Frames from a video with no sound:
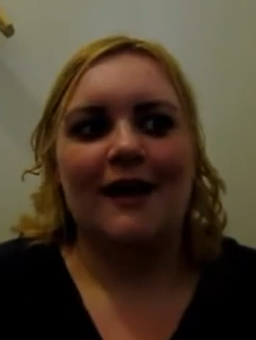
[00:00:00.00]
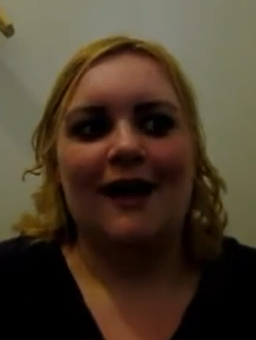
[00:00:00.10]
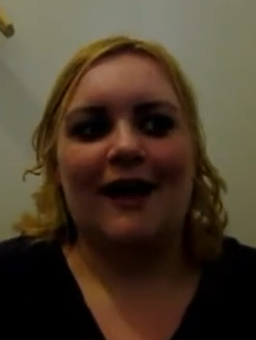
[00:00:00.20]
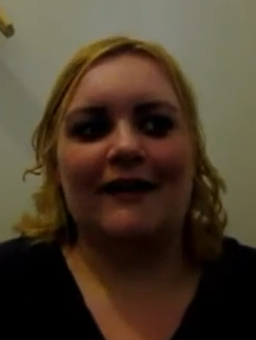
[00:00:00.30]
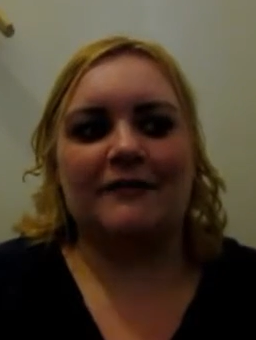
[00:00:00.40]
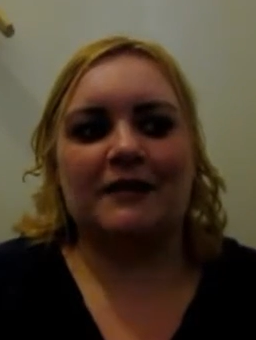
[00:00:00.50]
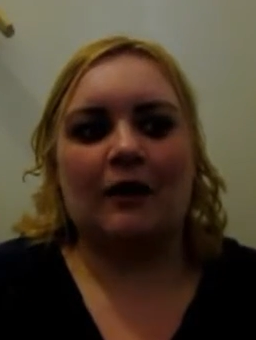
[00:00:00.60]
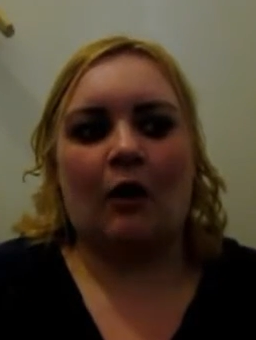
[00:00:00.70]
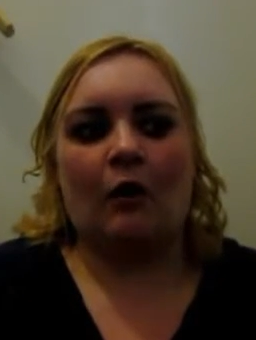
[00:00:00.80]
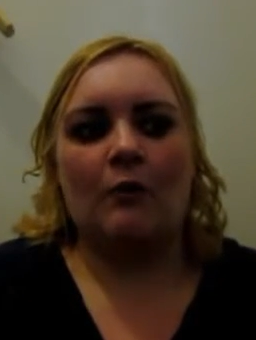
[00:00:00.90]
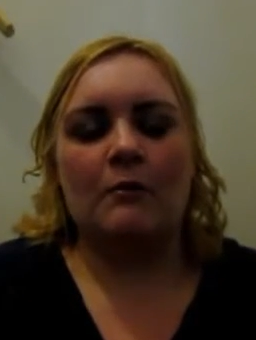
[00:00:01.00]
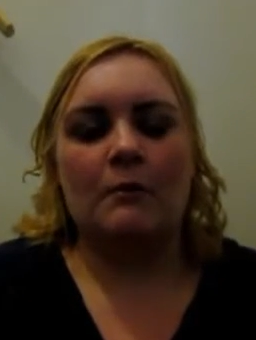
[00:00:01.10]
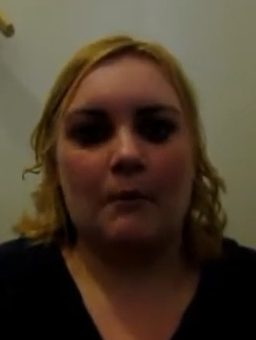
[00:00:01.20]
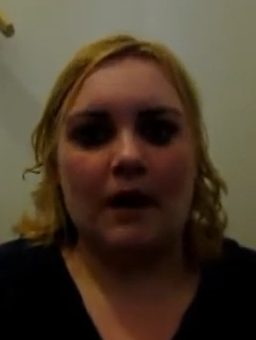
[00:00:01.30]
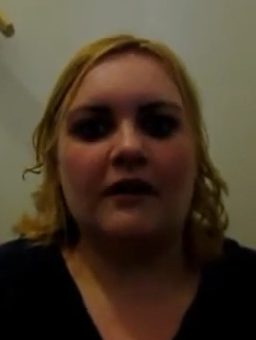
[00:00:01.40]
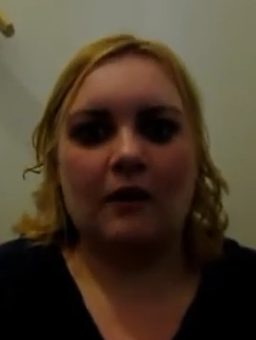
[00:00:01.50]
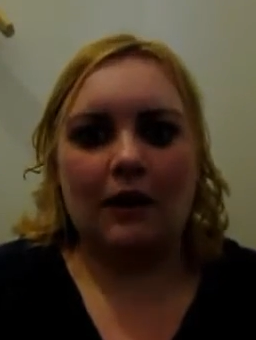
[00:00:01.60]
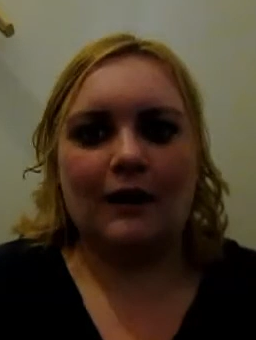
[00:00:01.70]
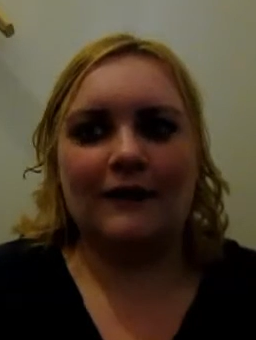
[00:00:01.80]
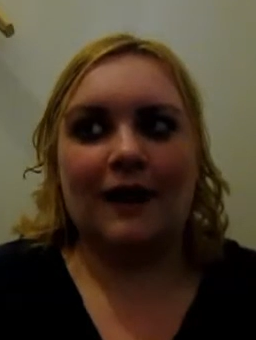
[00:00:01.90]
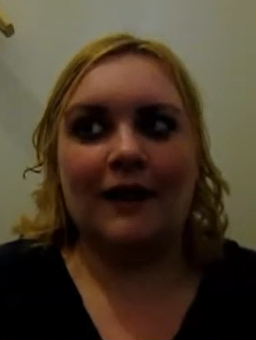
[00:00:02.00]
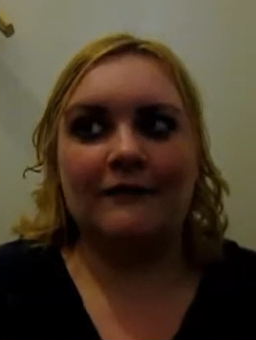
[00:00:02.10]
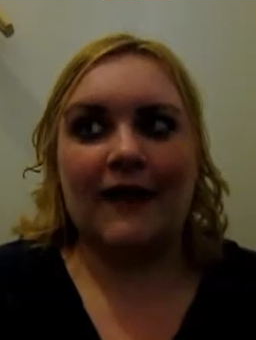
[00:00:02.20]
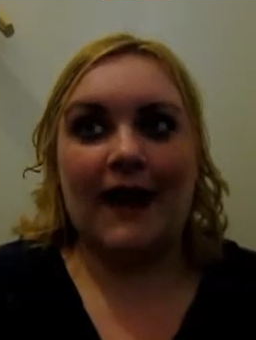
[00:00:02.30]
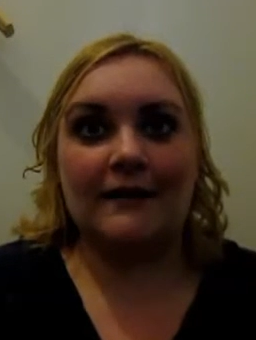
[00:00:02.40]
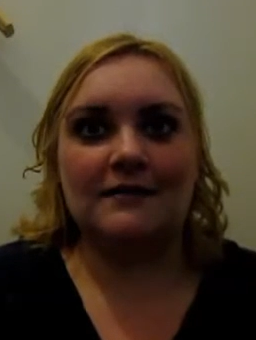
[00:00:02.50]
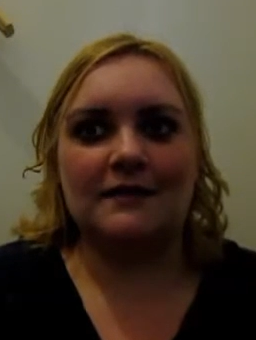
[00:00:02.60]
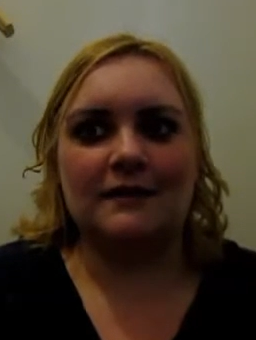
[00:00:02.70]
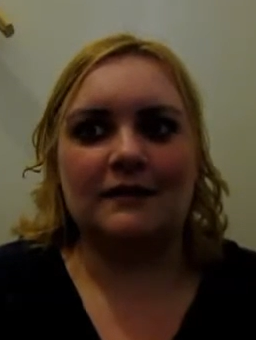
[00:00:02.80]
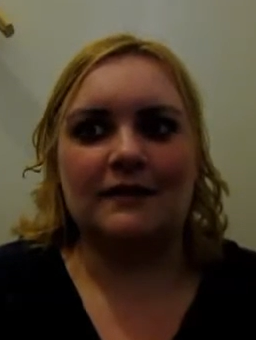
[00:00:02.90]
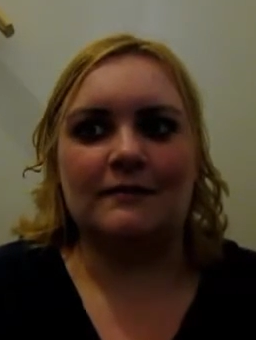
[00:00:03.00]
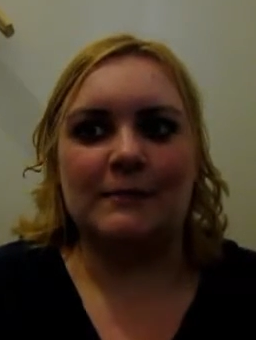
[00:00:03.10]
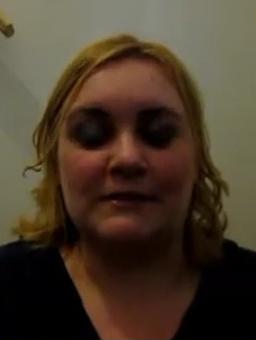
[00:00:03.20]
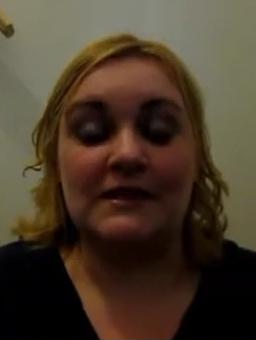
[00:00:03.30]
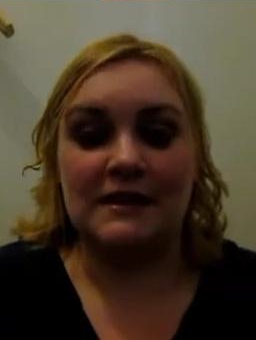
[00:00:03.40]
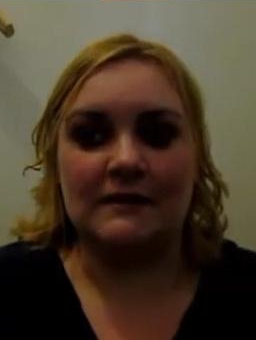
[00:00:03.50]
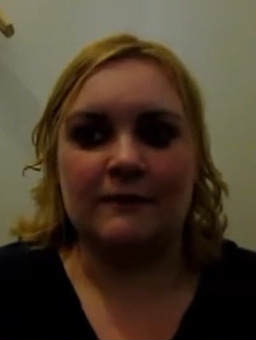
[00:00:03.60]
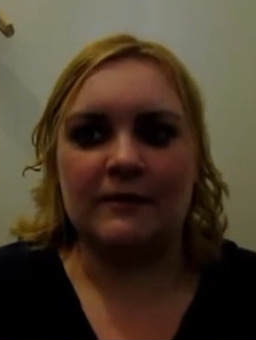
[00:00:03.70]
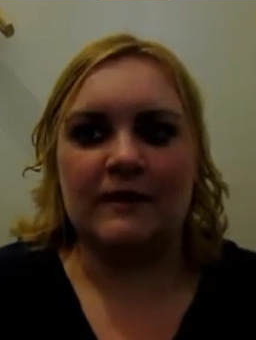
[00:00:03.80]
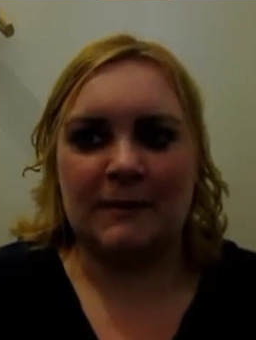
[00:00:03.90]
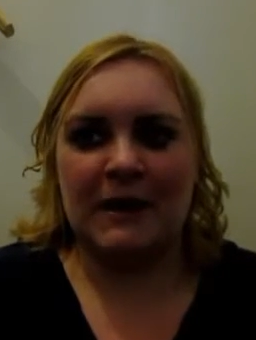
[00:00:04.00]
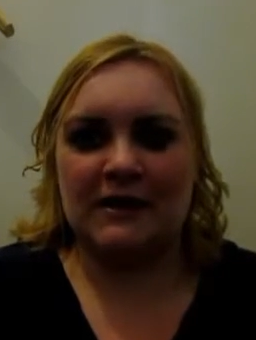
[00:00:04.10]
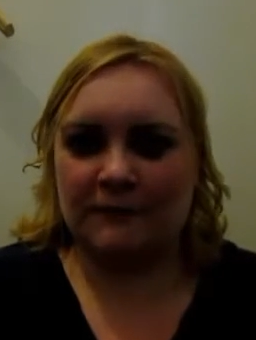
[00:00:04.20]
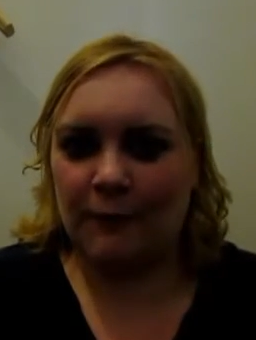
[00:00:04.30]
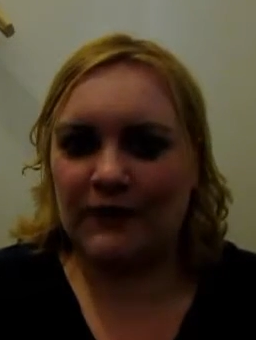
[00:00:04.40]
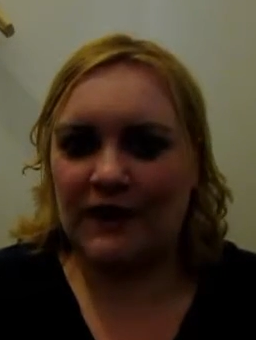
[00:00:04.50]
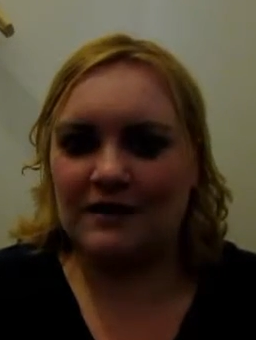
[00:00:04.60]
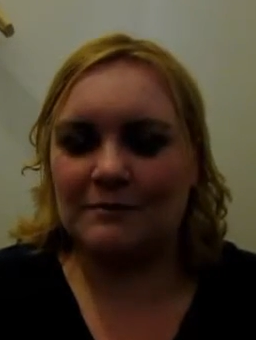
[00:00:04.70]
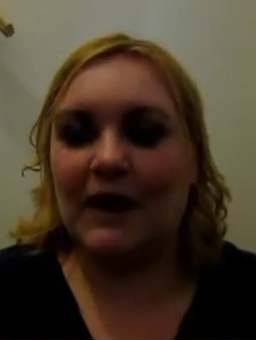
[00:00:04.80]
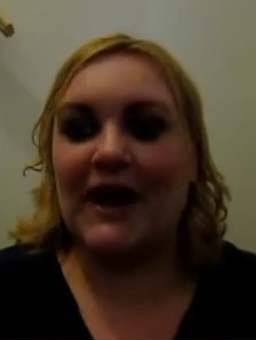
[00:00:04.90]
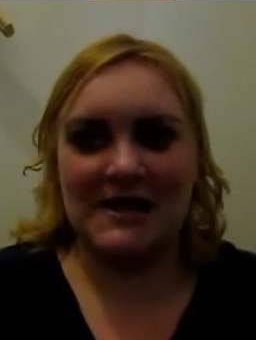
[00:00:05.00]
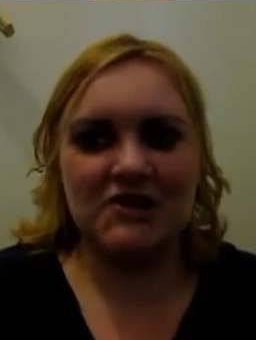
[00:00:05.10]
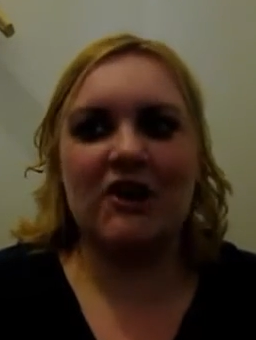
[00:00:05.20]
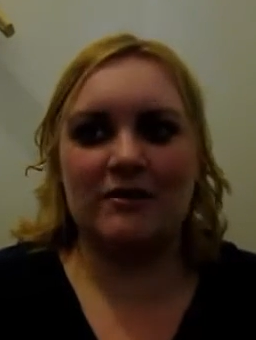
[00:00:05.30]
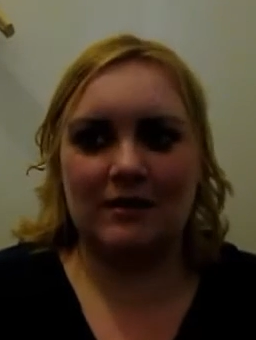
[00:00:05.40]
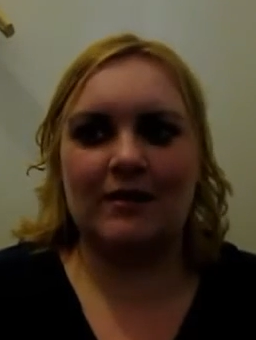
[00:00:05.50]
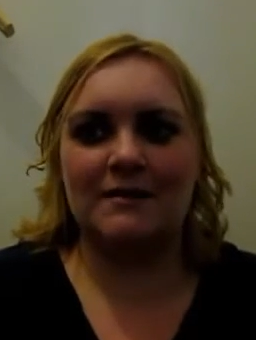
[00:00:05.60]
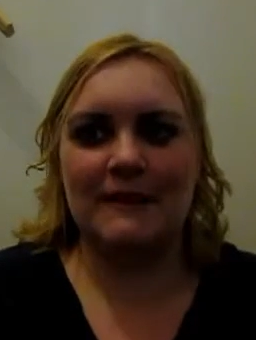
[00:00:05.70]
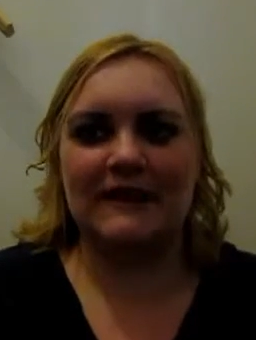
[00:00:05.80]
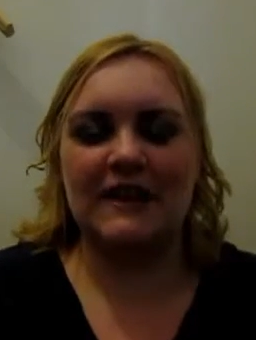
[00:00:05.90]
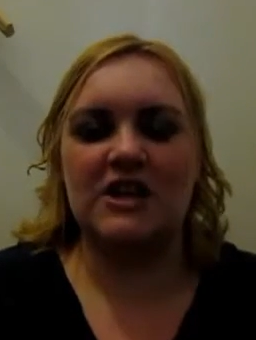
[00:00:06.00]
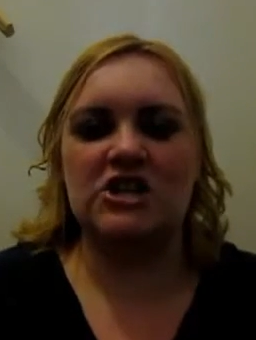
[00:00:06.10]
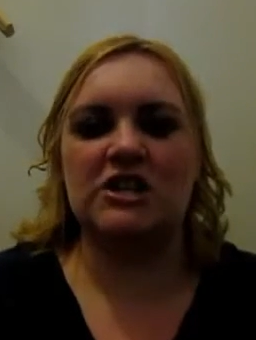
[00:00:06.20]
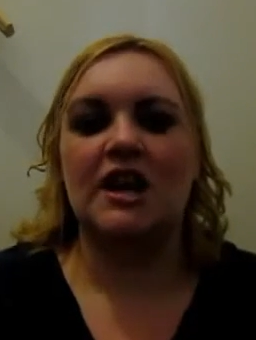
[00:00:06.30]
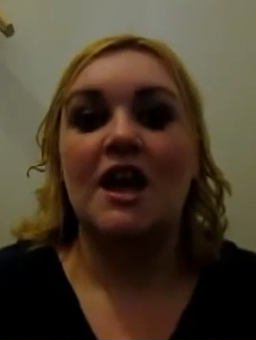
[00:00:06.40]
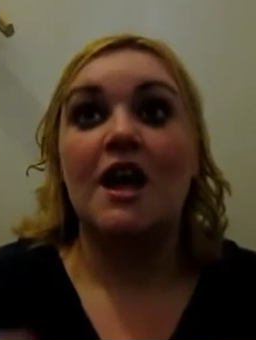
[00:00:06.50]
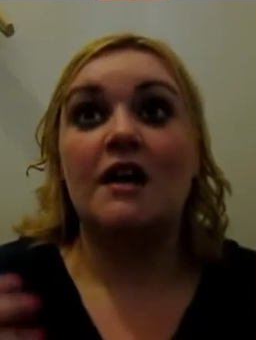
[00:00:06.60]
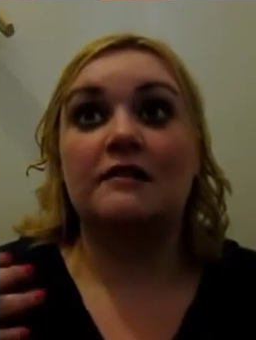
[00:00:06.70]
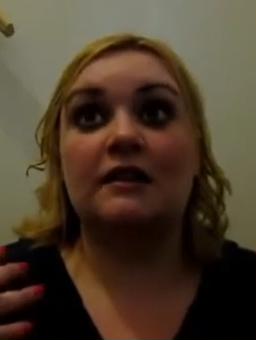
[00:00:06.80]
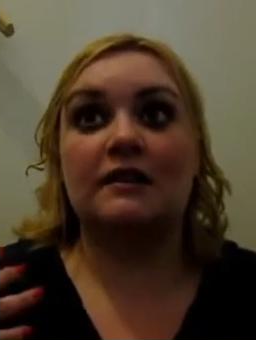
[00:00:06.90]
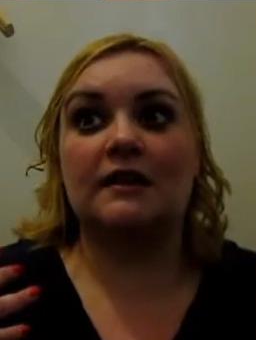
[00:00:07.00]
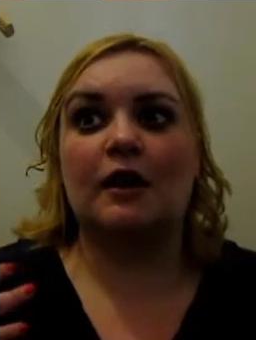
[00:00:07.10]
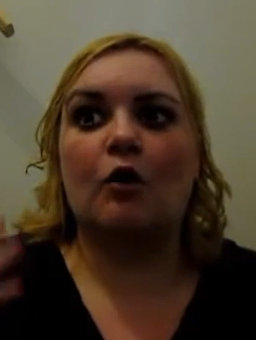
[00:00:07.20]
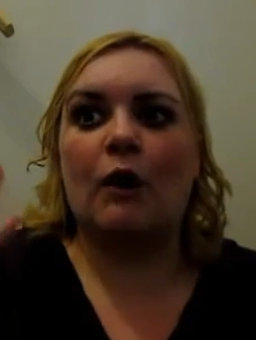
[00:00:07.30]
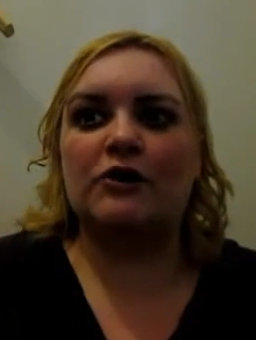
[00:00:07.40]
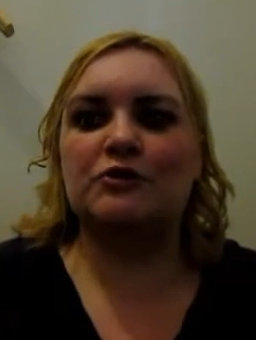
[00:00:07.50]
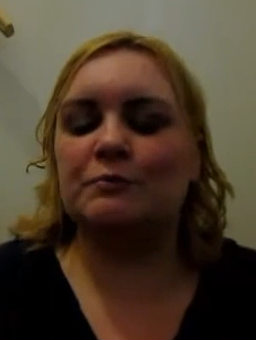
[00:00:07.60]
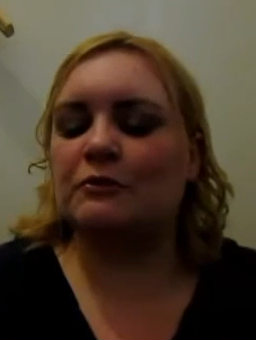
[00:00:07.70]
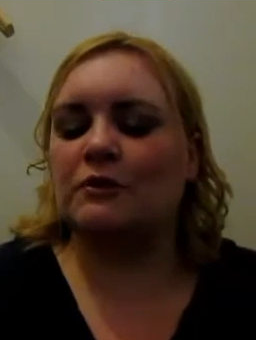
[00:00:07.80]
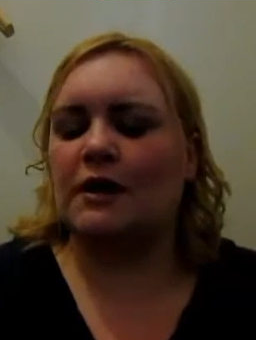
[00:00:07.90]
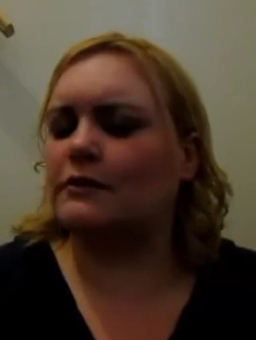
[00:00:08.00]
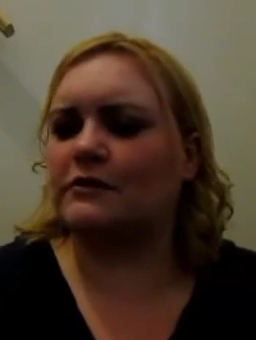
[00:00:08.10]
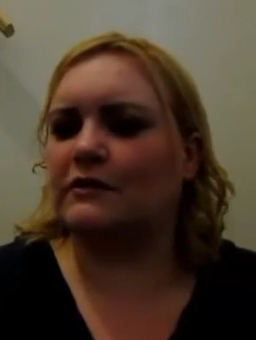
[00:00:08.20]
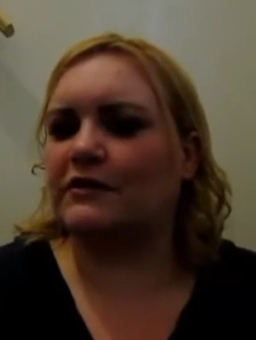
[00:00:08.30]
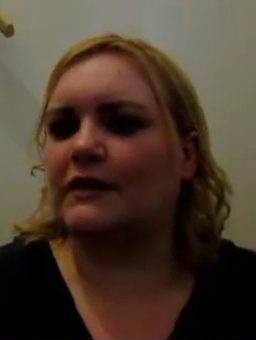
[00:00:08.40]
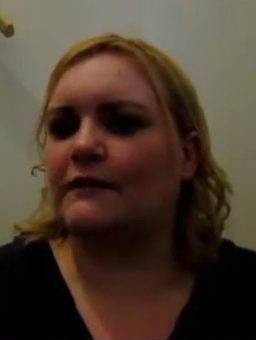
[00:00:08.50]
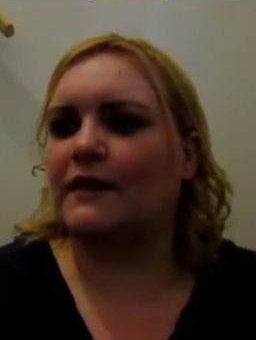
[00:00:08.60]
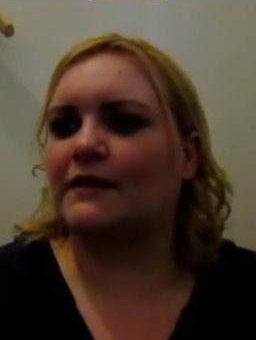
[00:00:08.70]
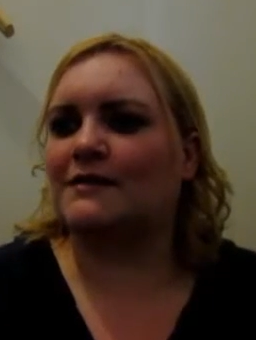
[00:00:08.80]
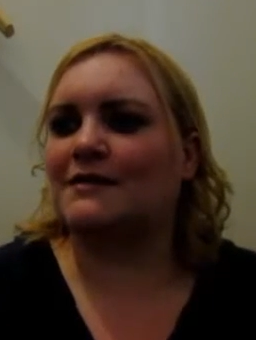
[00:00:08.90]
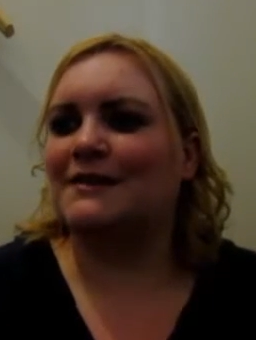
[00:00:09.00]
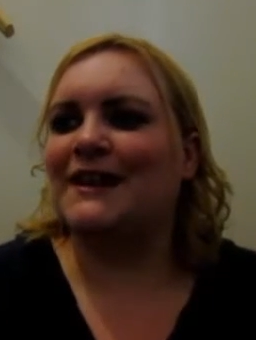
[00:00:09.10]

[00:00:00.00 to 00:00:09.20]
And I was like, oh my God, I've accidentally been taking for the past 4 days my anti-anxiety medication, taking it quadruple, and there's no side effects.